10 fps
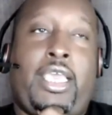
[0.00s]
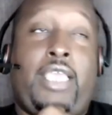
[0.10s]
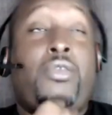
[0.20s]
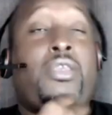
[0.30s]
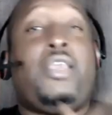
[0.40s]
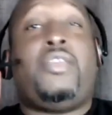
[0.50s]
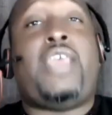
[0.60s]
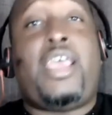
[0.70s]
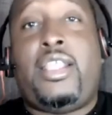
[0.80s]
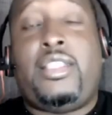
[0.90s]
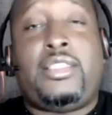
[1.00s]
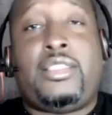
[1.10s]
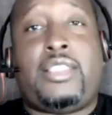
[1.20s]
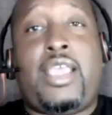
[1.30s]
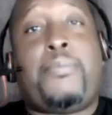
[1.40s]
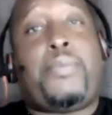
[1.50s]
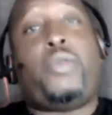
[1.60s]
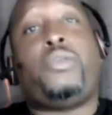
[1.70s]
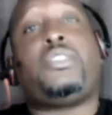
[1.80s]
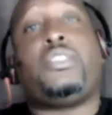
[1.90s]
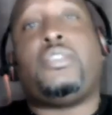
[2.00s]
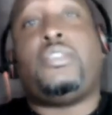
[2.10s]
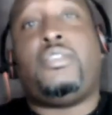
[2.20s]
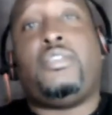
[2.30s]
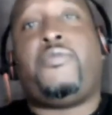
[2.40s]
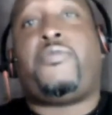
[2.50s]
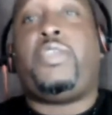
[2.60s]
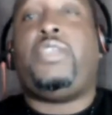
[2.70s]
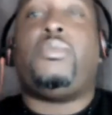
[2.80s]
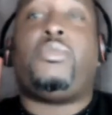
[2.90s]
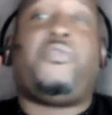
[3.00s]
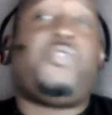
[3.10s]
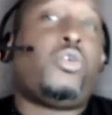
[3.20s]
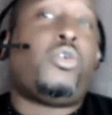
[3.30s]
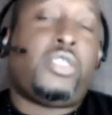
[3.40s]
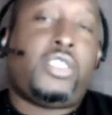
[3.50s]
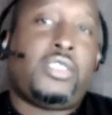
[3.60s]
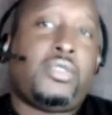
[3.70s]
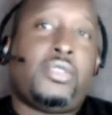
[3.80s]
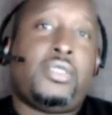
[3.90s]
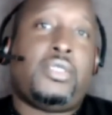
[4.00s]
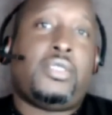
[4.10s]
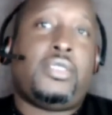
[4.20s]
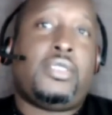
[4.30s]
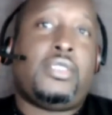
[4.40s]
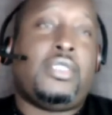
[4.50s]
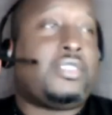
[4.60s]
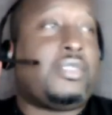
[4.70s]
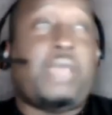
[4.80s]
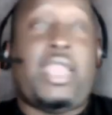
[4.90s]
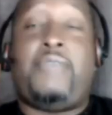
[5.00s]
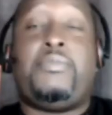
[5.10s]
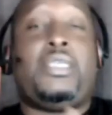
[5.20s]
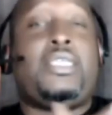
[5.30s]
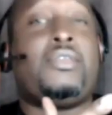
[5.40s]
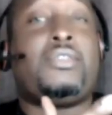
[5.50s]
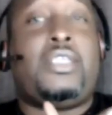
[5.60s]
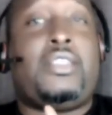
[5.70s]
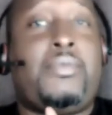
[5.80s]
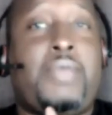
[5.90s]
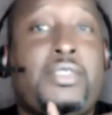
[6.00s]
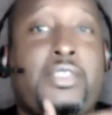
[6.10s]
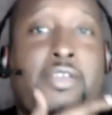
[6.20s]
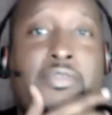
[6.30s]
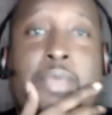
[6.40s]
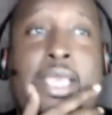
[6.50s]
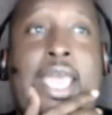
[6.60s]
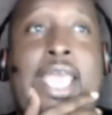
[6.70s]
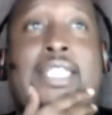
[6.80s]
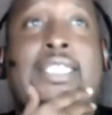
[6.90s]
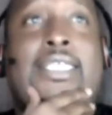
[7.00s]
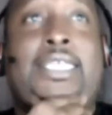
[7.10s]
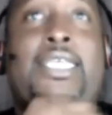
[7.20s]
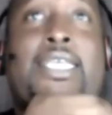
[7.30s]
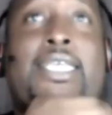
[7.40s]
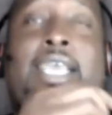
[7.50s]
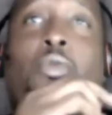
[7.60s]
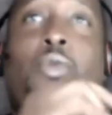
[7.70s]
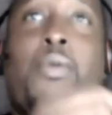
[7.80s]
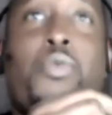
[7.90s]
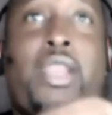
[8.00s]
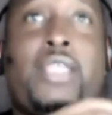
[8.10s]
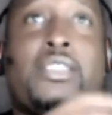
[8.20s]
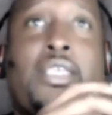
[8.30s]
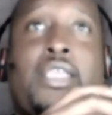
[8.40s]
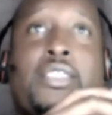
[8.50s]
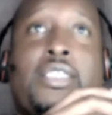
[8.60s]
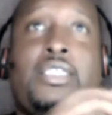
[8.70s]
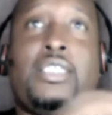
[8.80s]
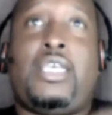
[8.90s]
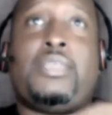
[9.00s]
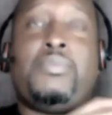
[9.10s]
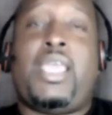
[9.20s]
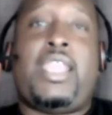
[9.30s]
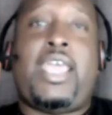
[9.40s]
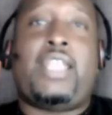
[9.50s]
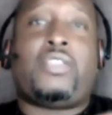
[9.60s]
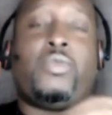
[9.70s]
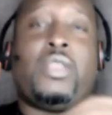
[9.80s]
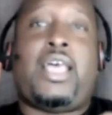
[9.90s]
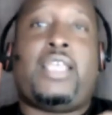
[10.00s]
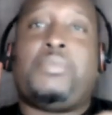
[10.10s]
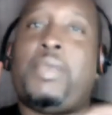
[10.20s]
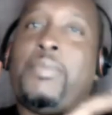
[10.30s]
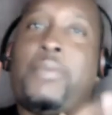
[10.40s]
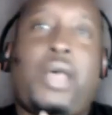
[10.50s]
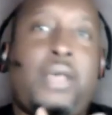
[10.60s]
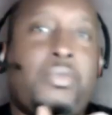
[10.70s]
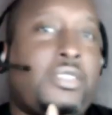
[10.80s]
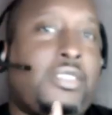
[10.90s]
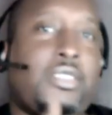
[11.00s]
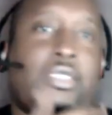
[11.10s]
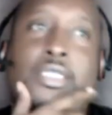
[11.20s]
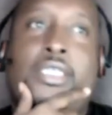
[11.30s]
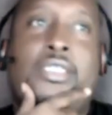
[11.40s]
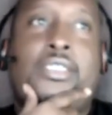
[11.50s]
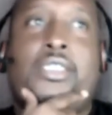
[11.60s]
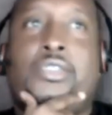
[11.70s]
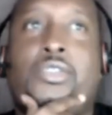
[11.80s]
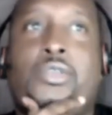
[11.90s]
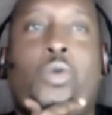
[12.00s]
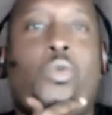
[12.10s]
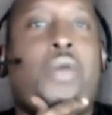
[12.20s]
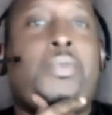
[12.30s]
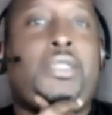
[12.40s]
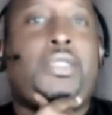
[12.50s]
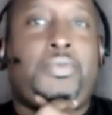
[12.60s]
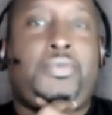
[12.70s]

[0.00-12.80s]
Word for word: and you give that that person the freedom to flourish. Listen, man, I've been guilty of that myself, man. I had to, at one point as a as a young man, I had to realize, man, my mom is is just a woman.